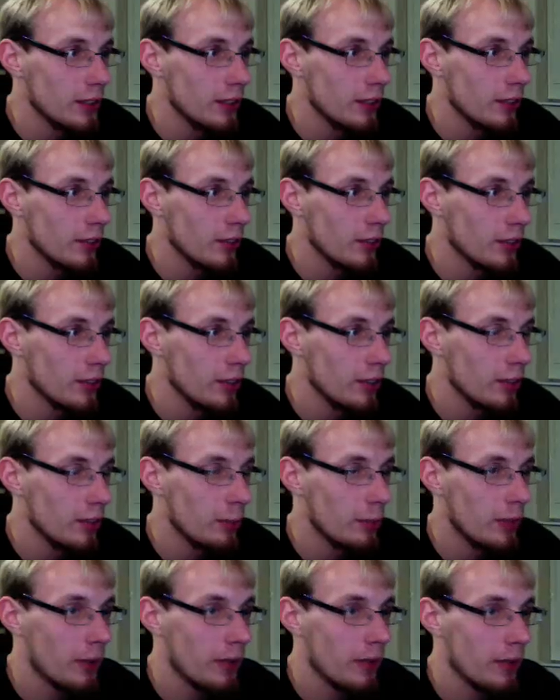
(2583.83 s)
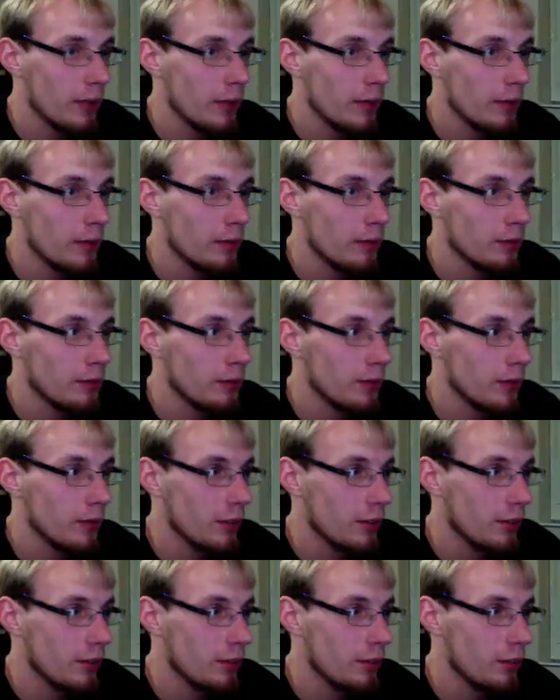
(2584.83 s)
There's a little bit of
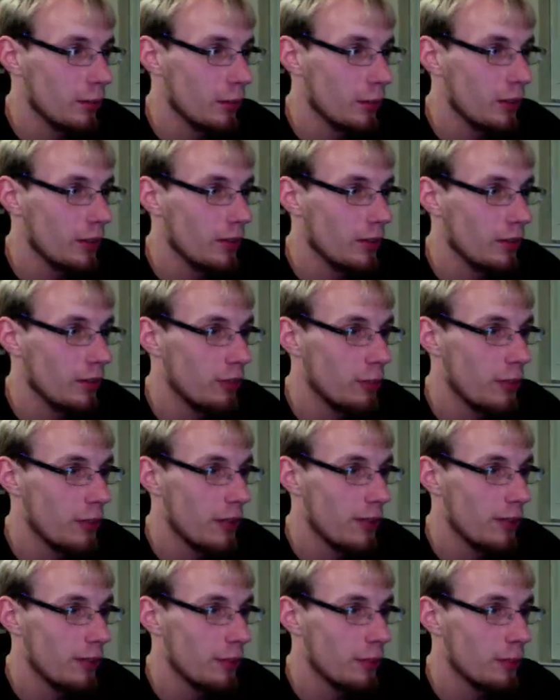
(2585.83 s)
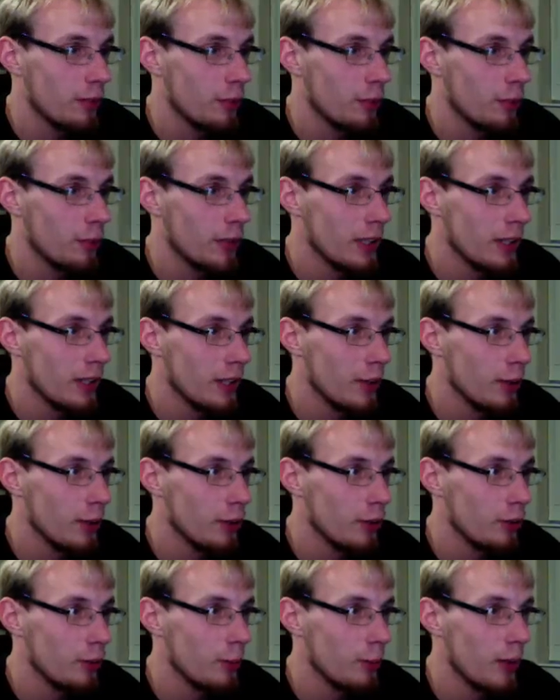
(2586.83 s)
a shortage of space in between
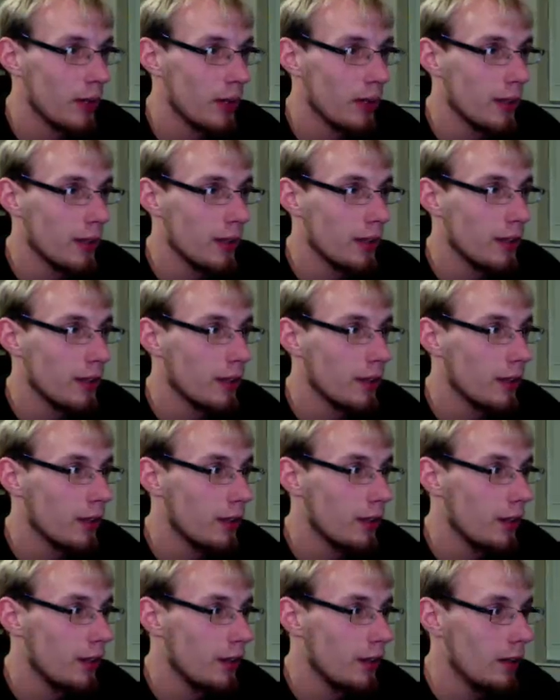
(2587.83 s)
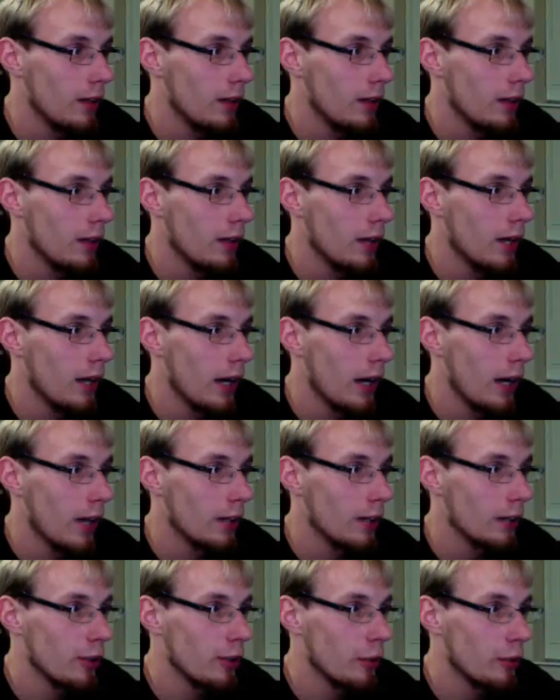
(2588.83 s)
those, but
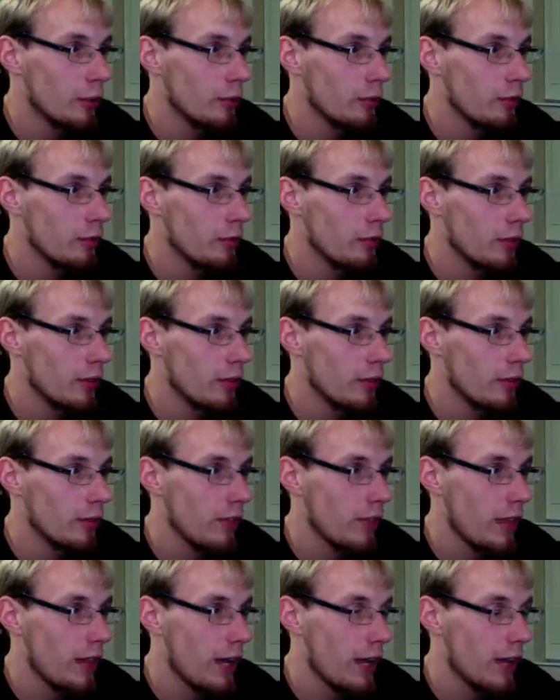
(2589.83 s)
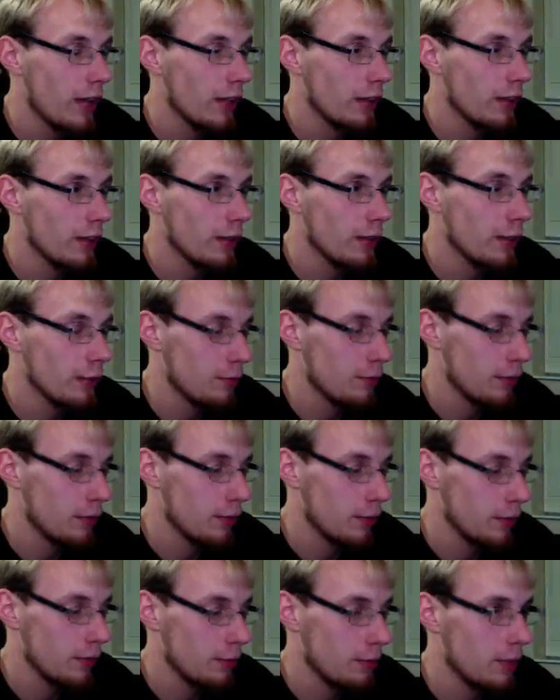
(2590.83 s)
I'll go and fix that if it
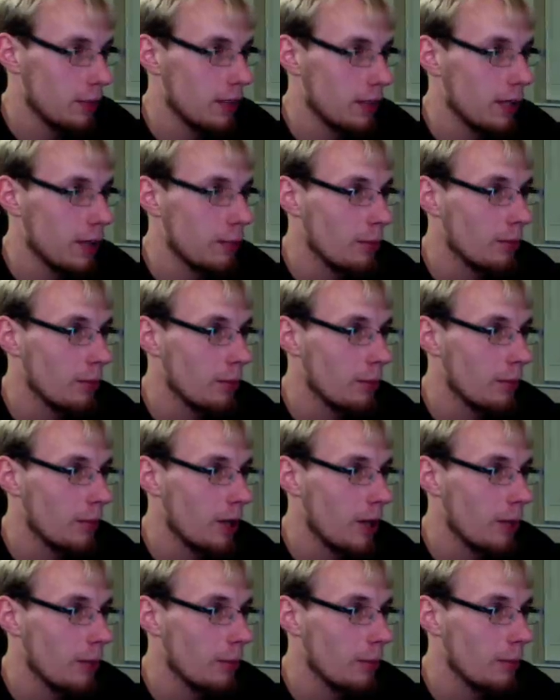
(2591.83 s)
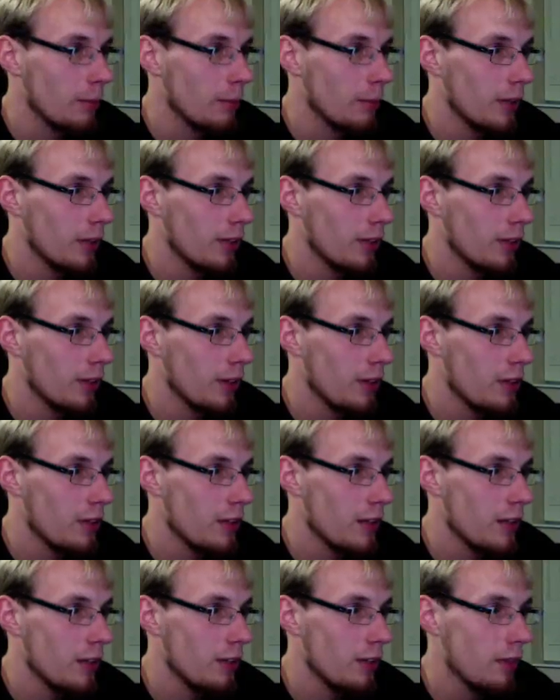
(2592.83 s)
becomes a problem, because I
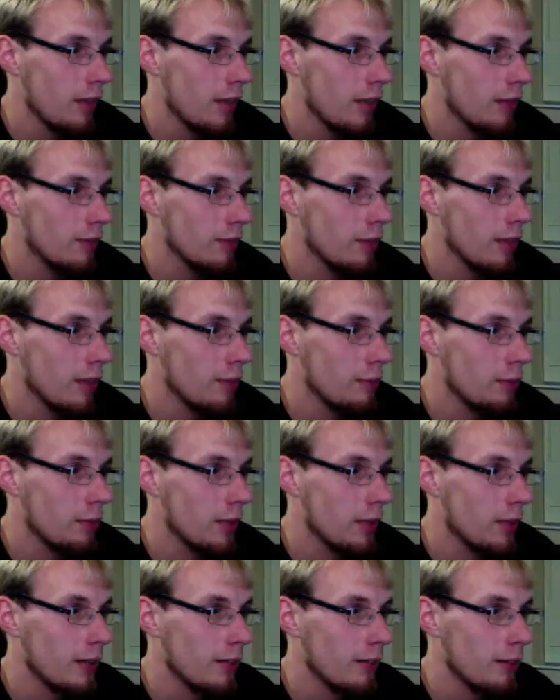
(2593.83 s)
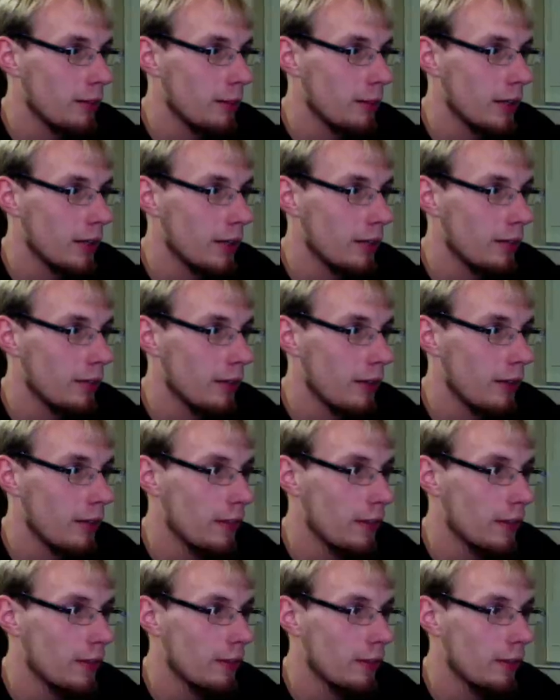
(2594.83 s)
think that I've left plenty of space. I
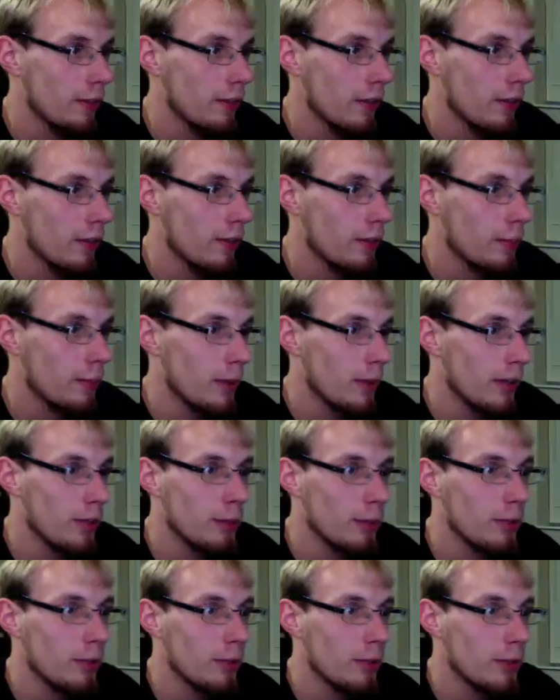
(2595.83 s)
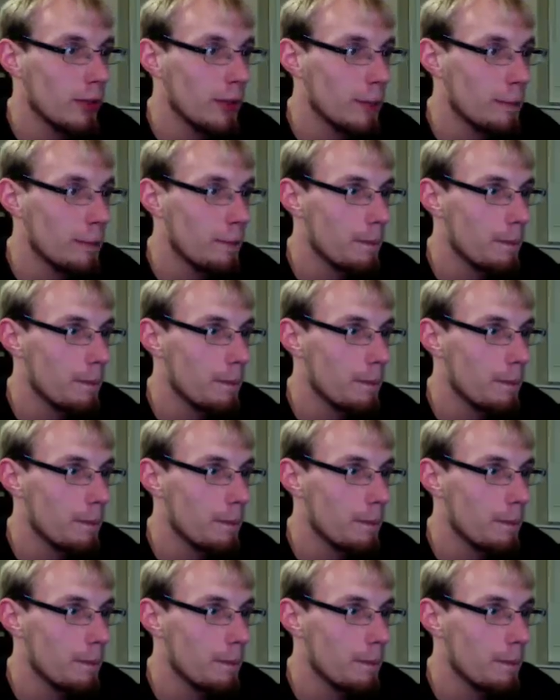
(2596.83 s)
think there's enough space between them.